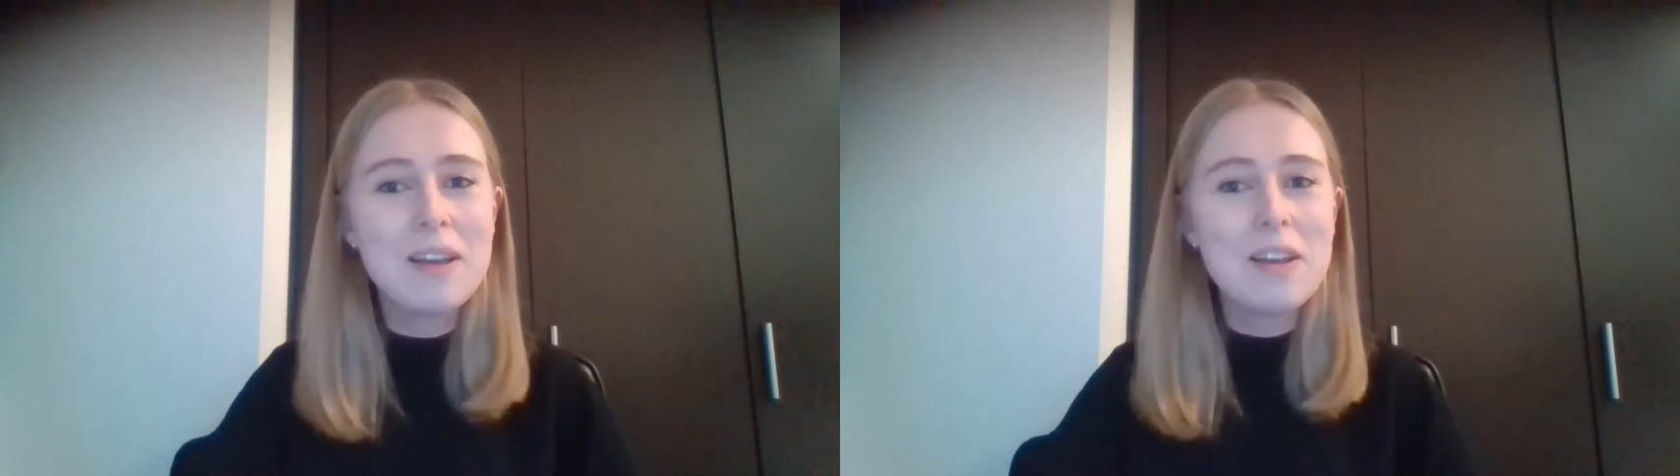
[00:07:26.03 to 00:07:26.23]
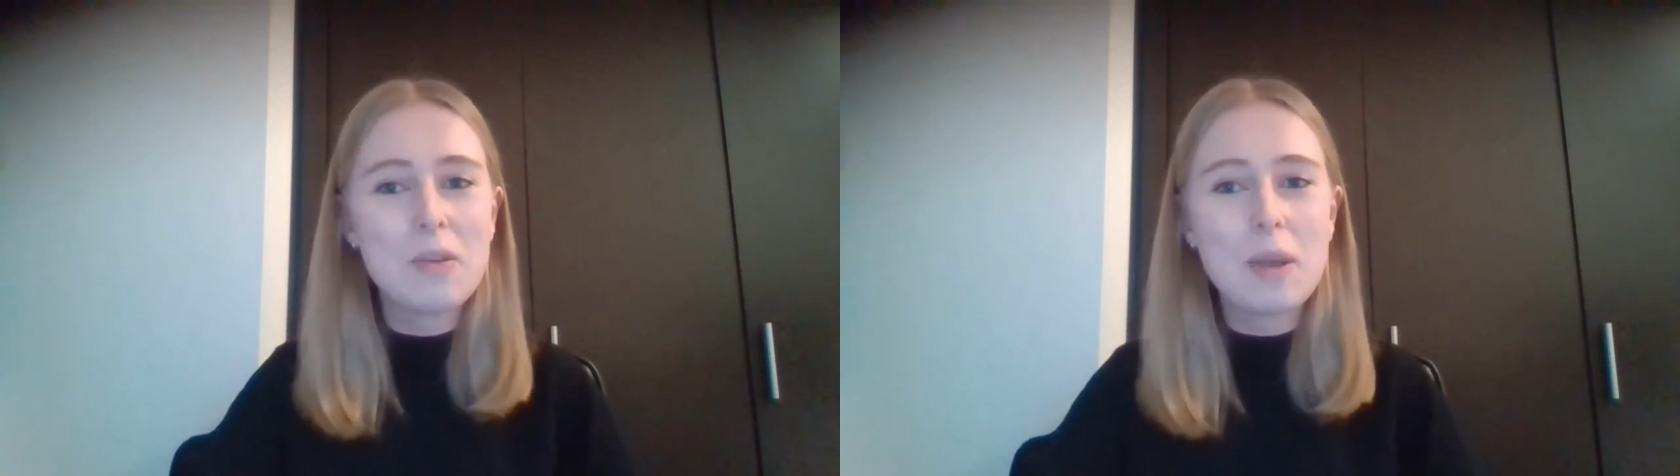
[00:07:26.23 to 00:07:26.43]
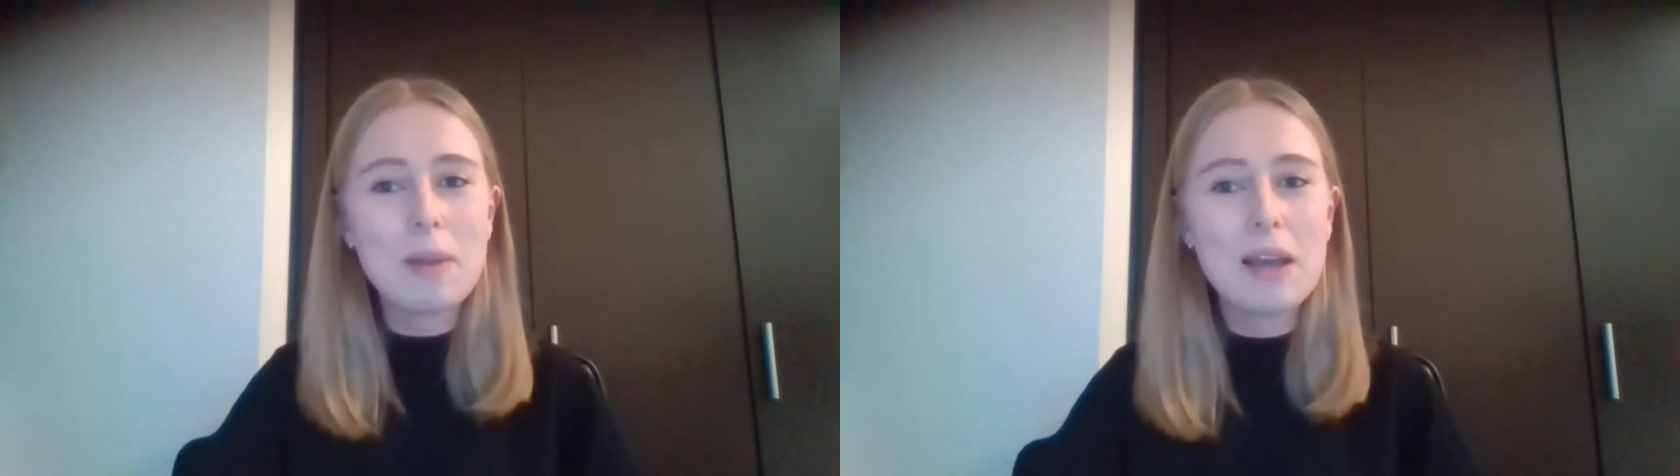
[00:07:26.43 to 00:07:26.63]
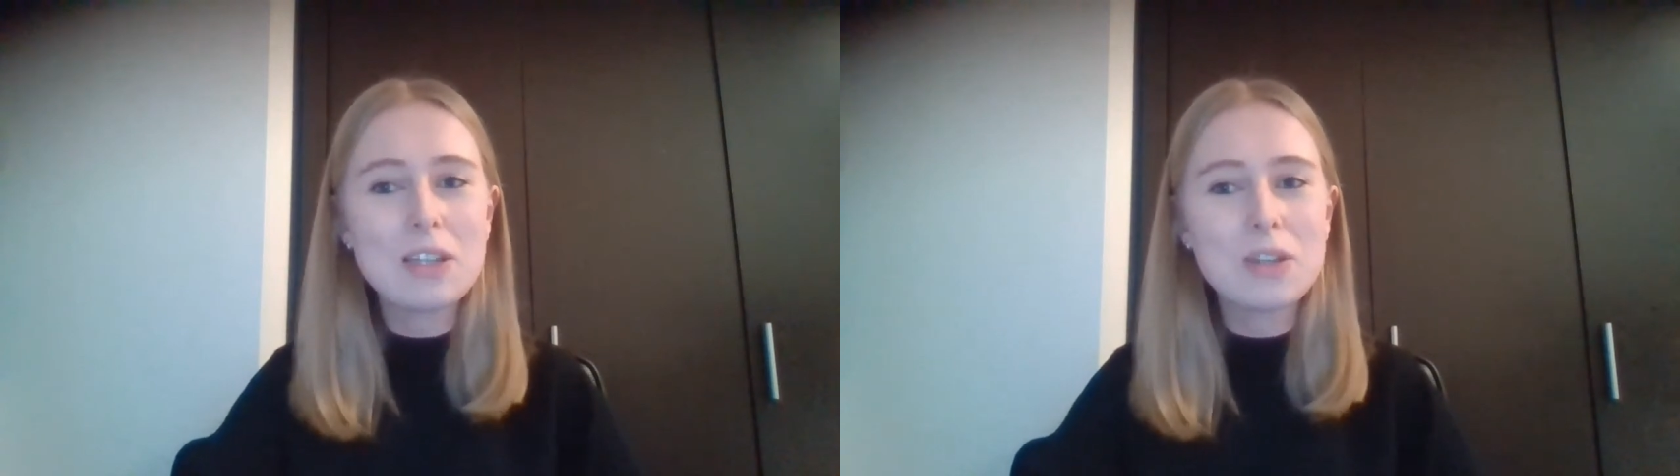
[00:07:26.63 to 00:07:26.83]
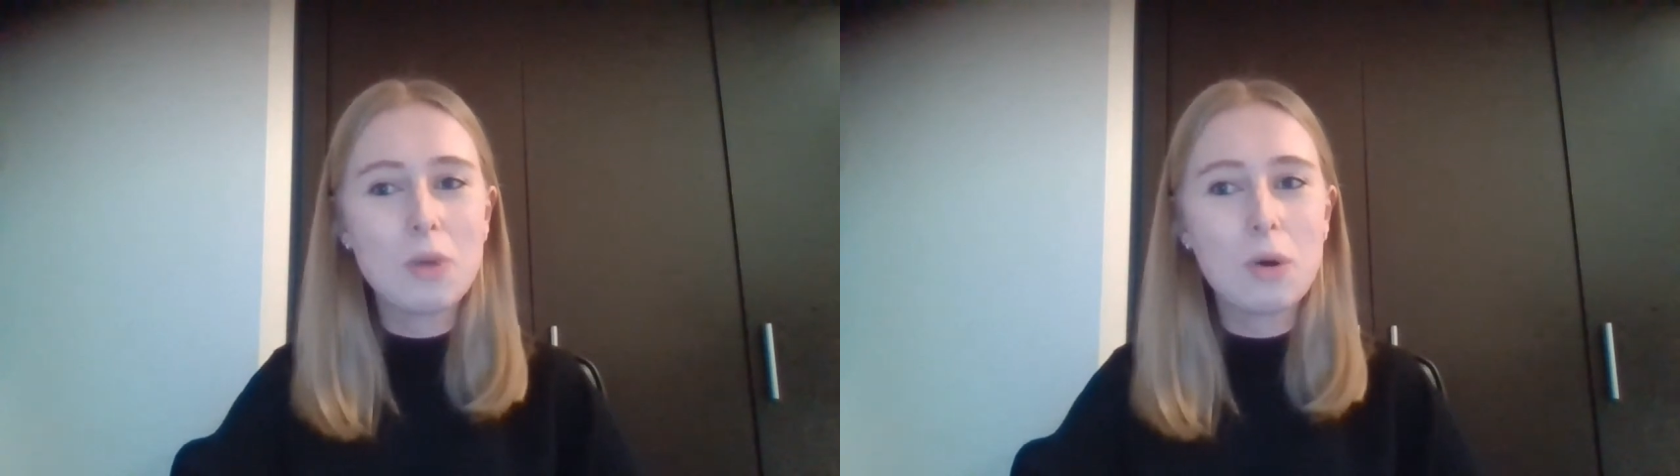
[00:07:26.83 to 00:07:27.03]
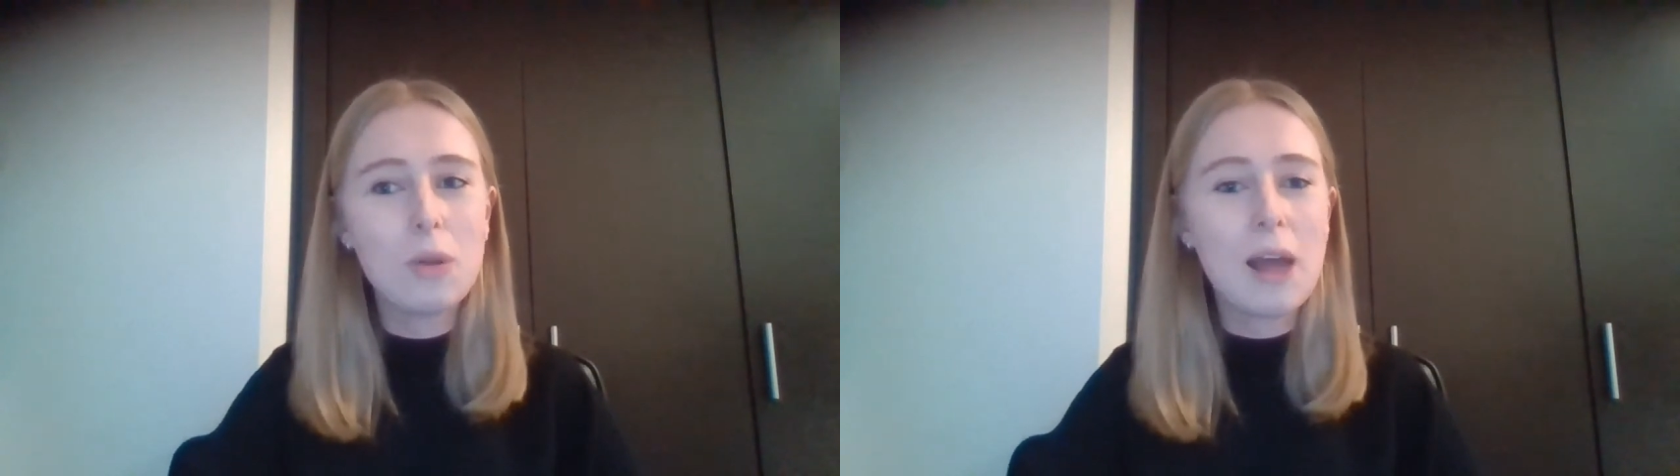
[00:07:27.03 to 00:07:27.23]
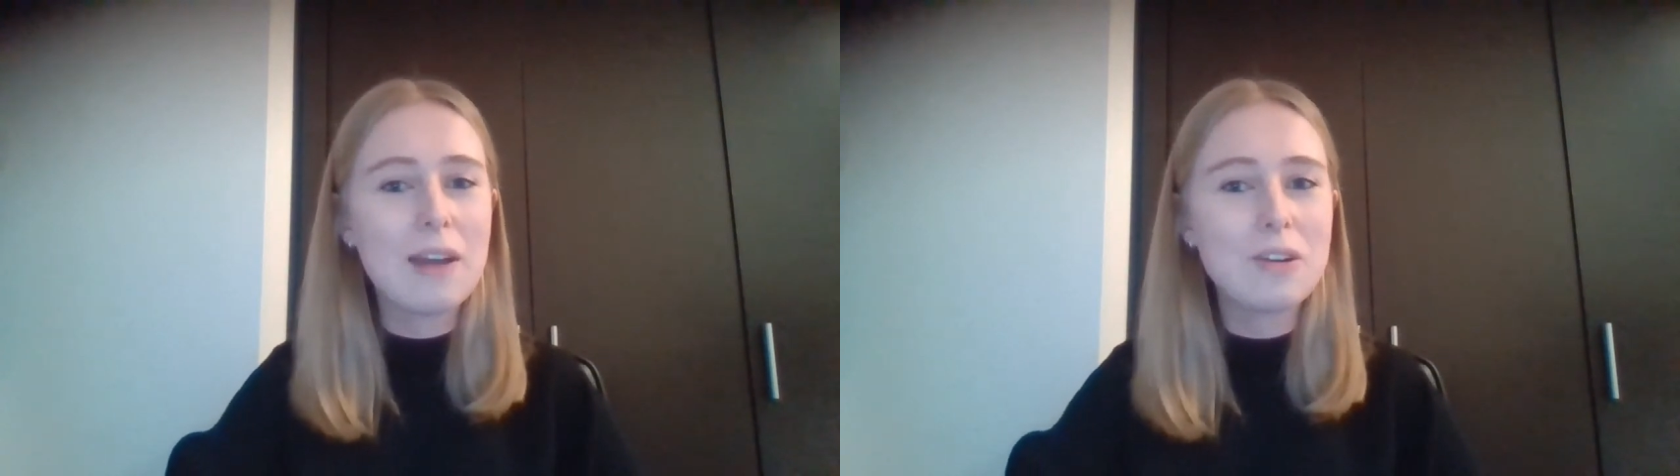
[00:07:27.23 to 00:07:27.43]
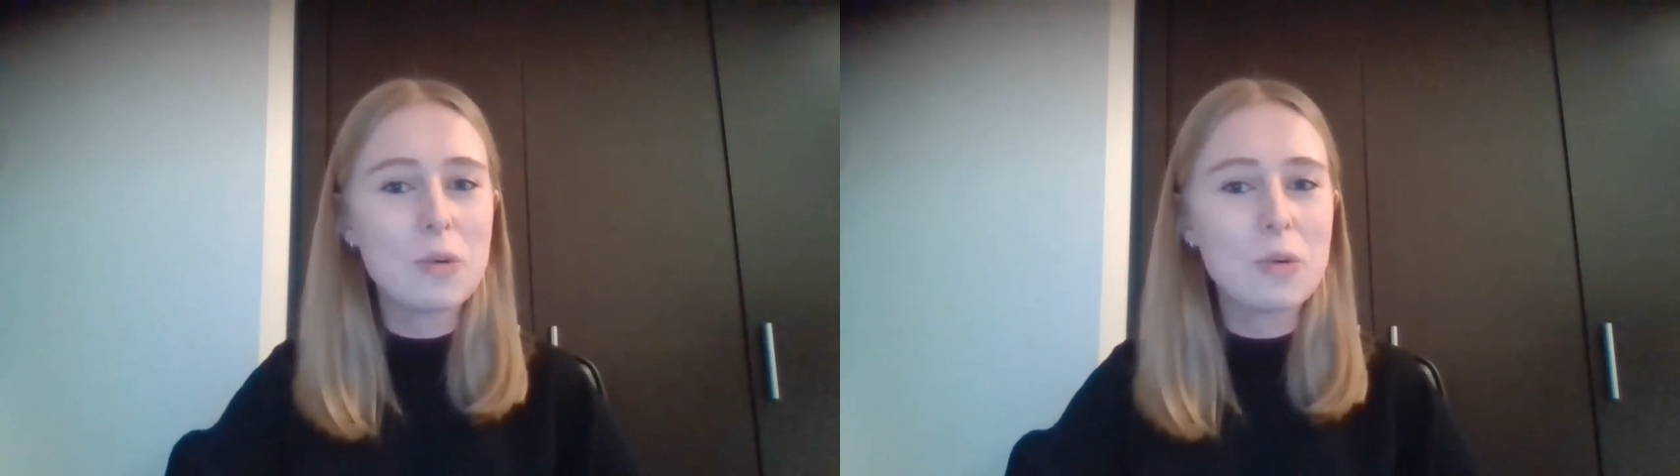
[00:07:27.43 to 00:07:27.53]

So I applied to the role and